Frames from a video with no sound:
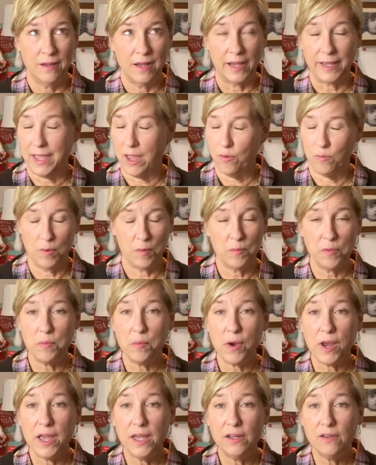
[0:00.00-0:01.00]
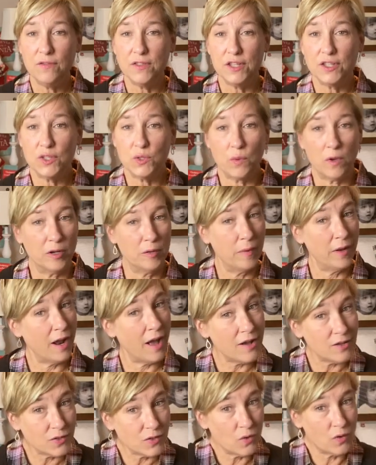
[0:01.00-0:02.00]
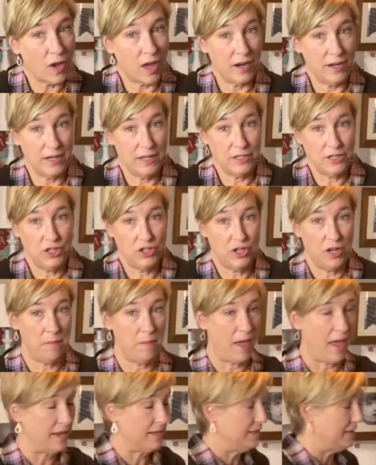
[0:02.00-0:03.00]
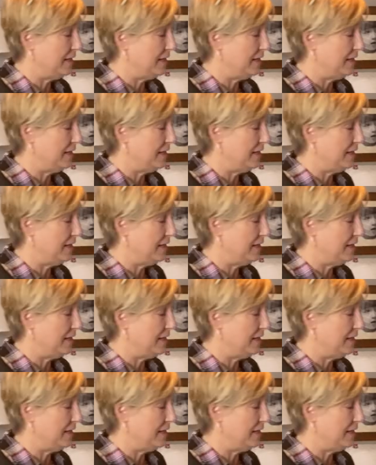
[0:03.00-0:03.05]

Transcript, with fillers: I can't remember the brand of this sweater, but I also got it at TJ Maxx.